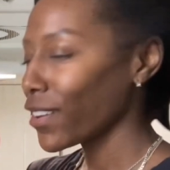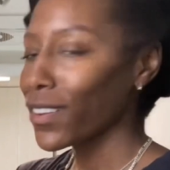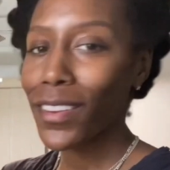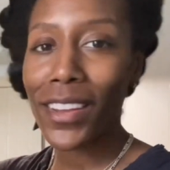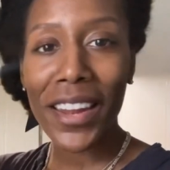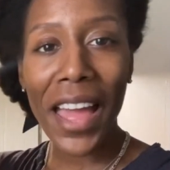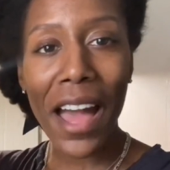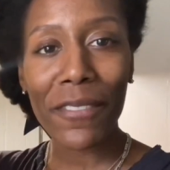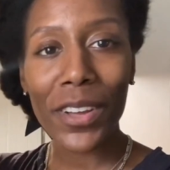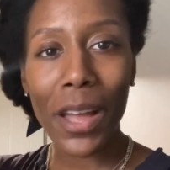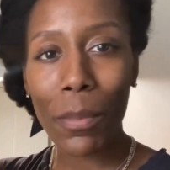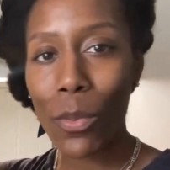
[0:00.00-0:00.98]
You need
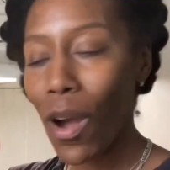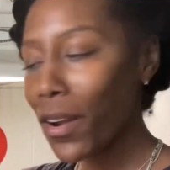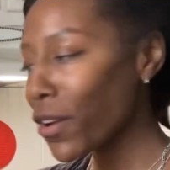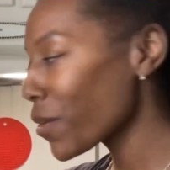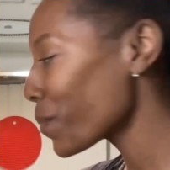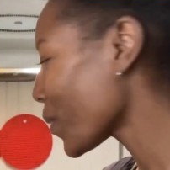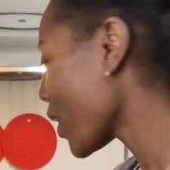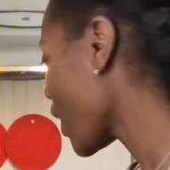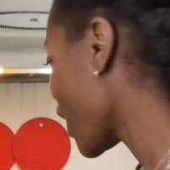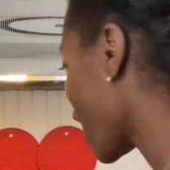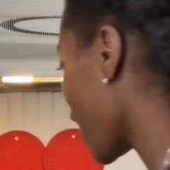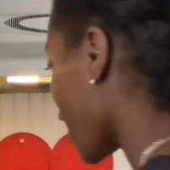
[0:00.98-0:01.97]
1/2 cup of water,
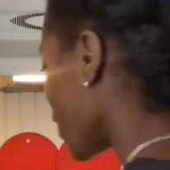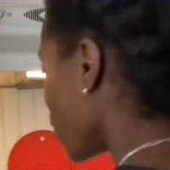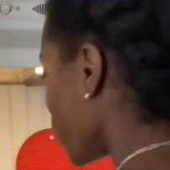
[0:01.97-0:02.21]
and you